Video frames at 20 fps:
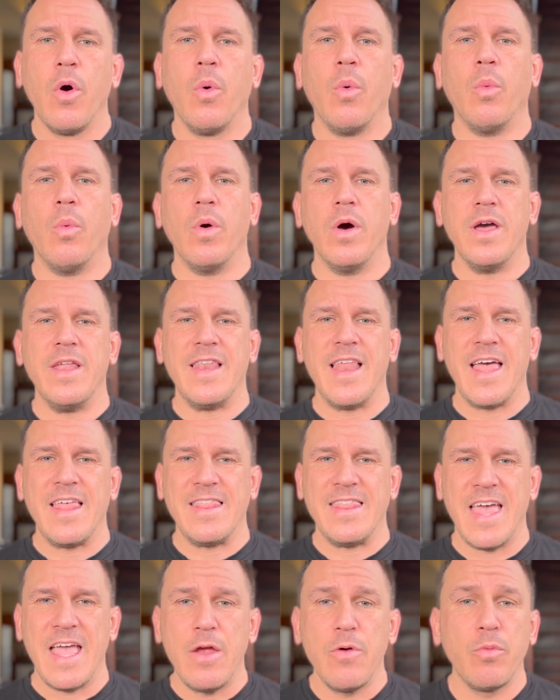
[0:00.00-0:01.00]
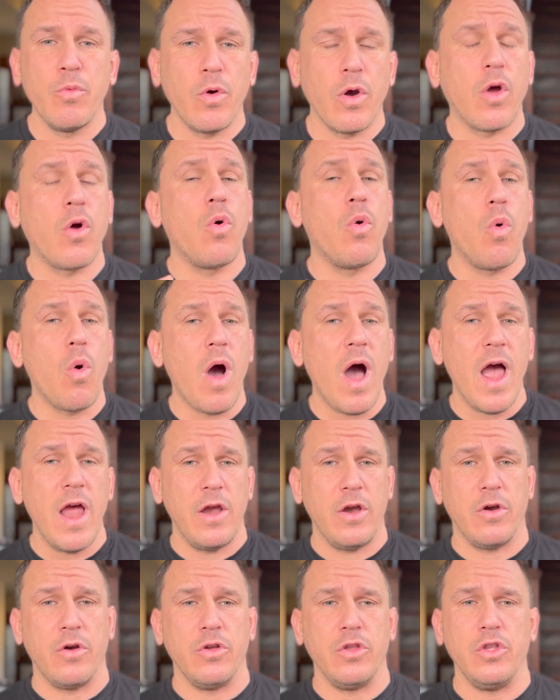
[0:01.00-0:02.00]
would they
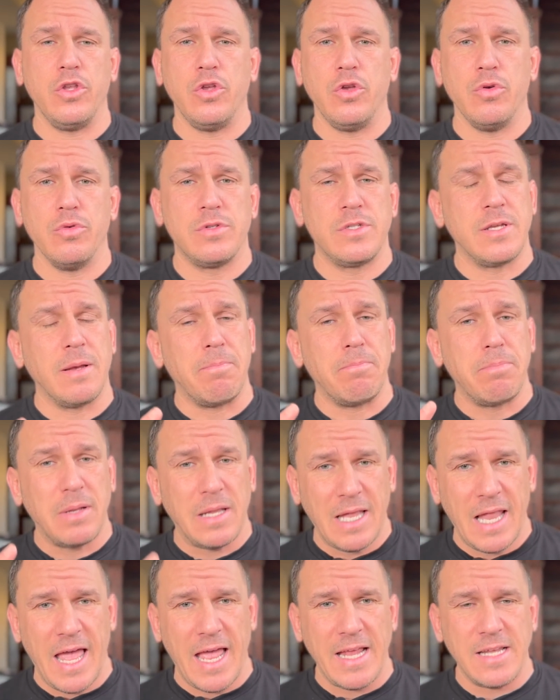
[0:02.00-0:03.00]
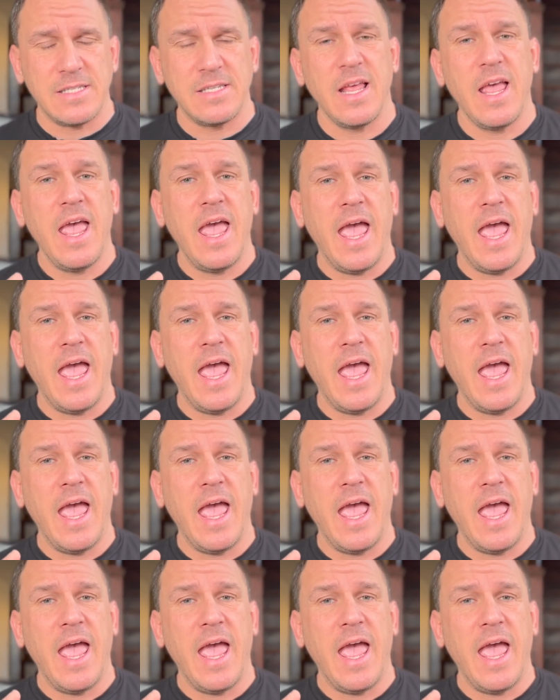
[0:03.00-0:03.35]
require you to place